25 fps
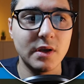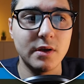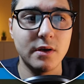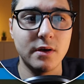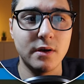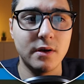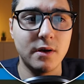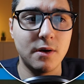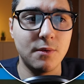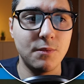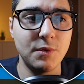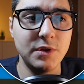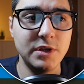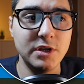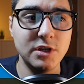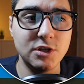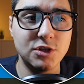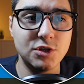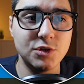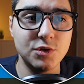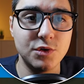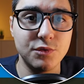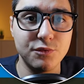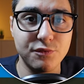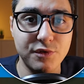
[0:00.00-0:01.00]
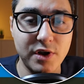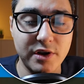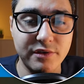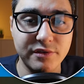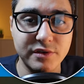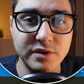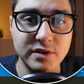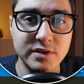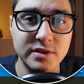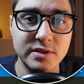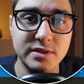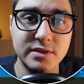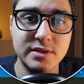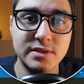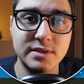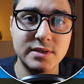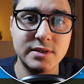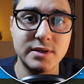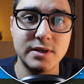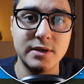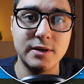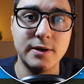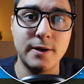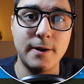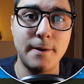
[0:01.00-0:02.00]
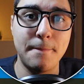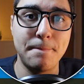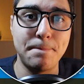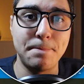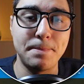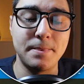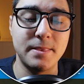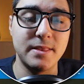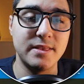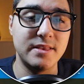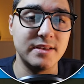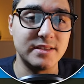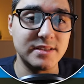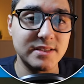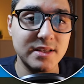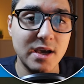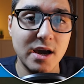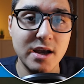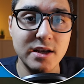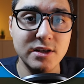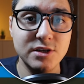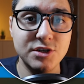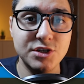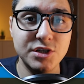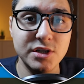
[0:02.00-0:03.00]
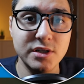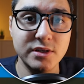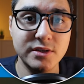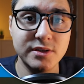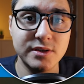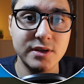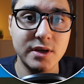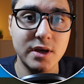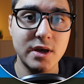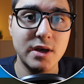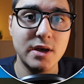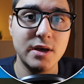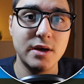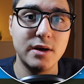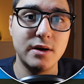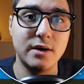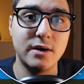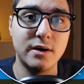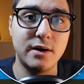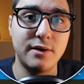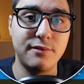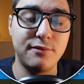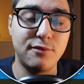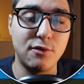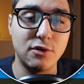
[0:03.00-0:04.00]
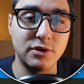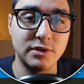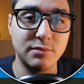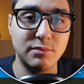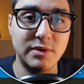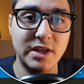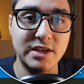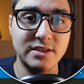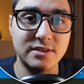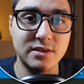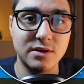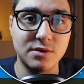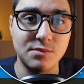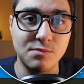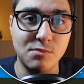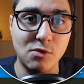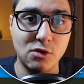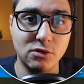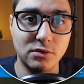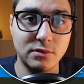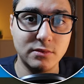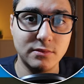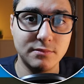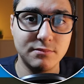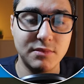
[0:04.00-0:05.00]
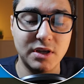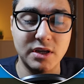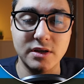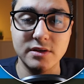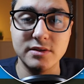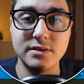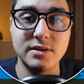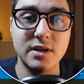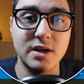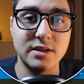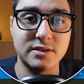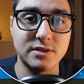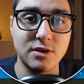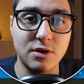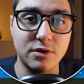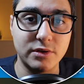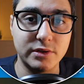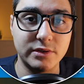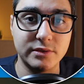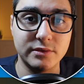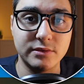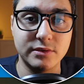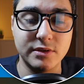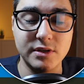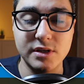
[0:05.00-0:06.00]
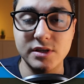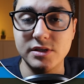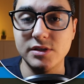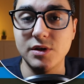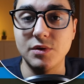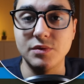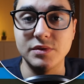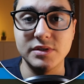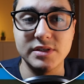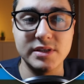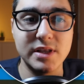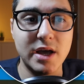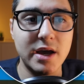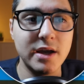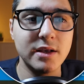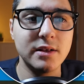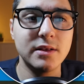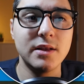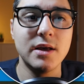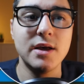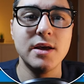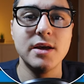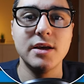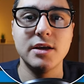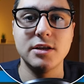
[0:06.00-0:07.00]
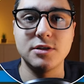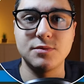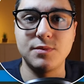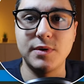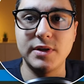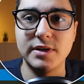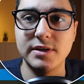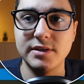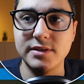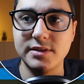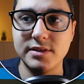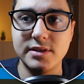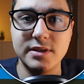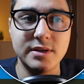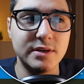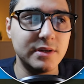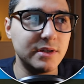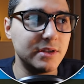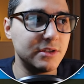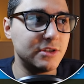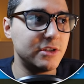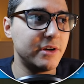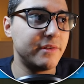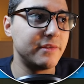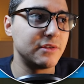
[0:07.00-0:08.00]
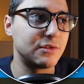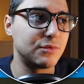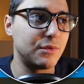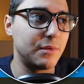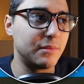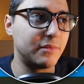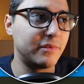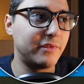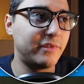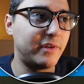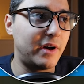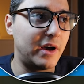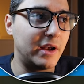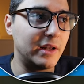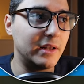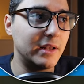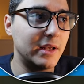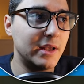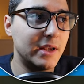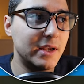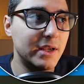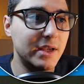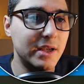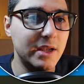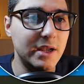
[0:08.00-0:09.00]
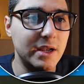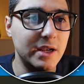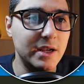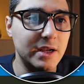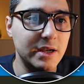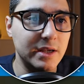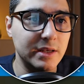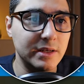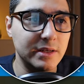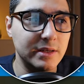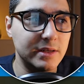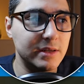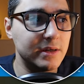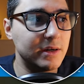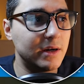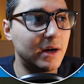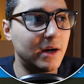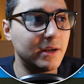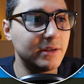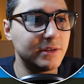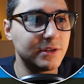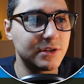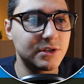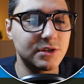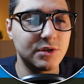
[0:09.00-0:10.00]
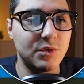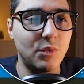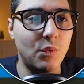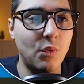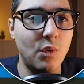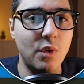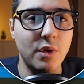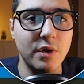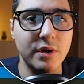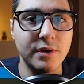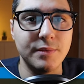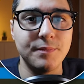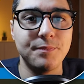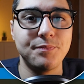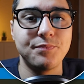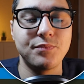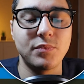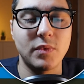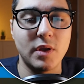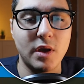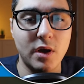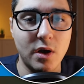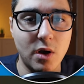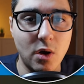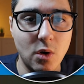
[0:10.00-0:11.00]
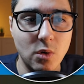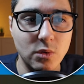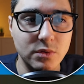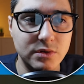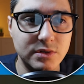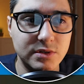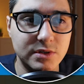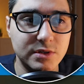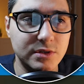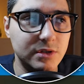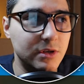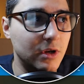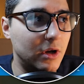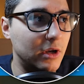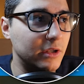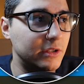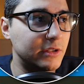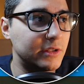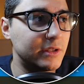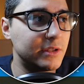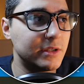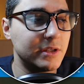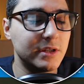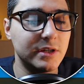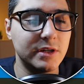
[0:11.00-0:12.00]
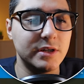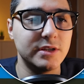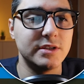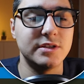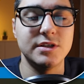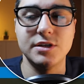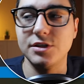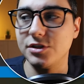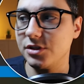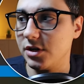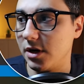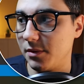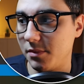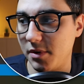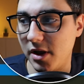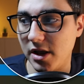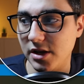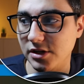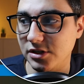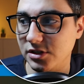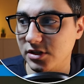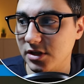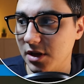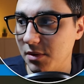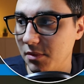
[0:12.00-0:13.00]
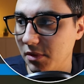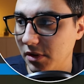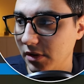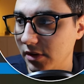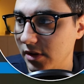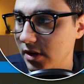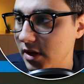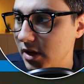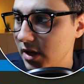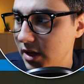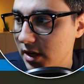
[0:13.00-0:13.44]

we need to reference the style sheet for the Blazored model, because that's got its own style, as well as the JavaScript file in underscore hosts.c#html.